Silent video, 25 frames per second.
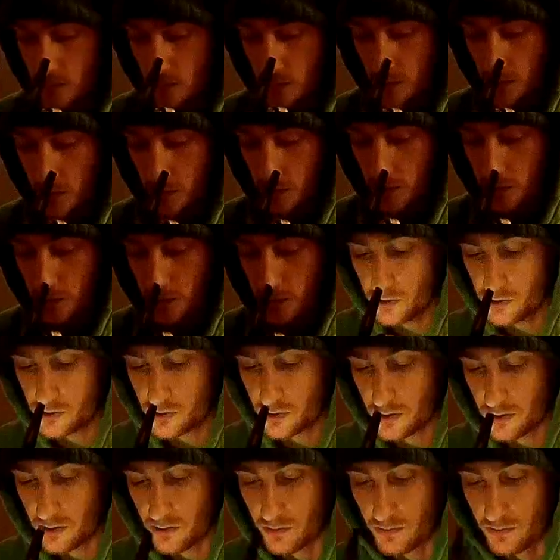Turn on your
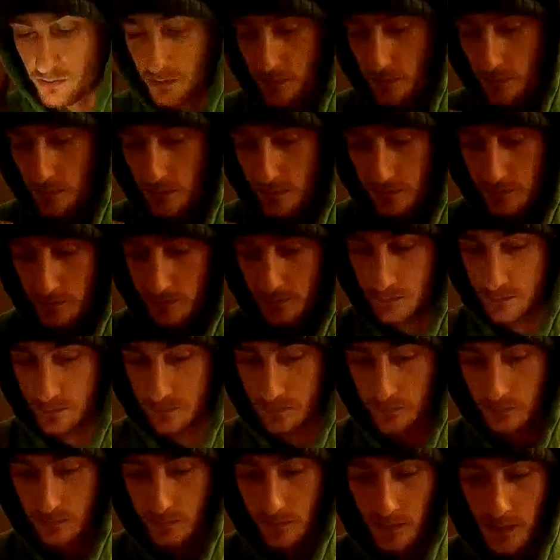drone.
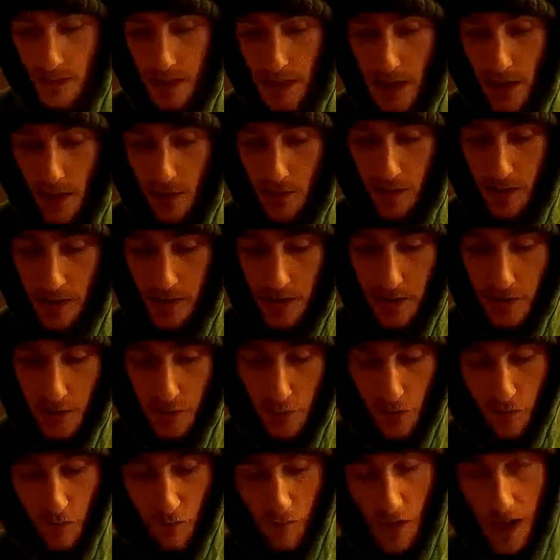Now, it
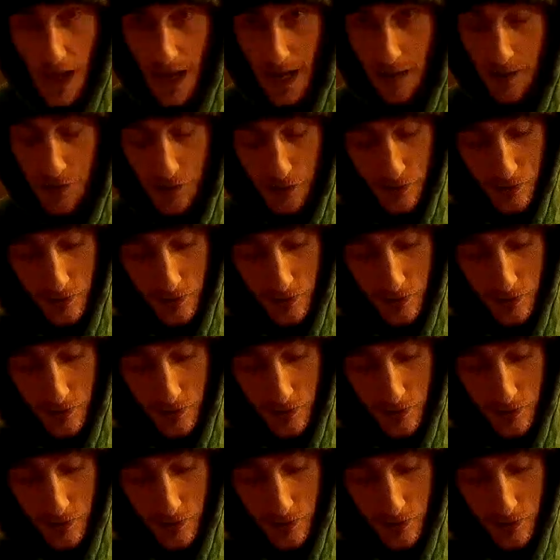will flash.